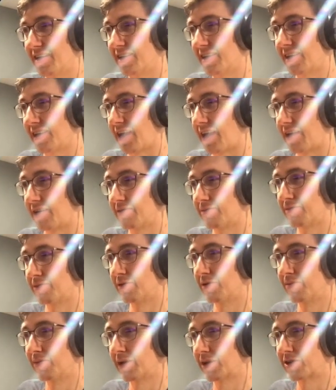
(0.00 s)
yeah,
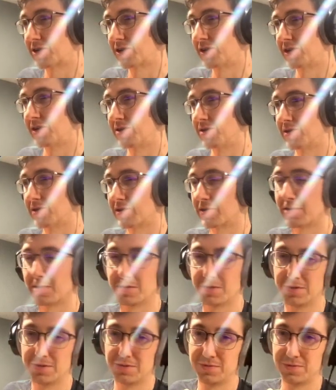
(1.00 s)
make sure you
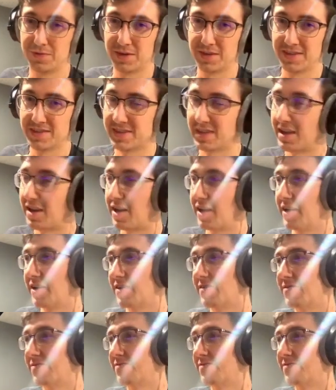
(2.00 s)
include ones that are.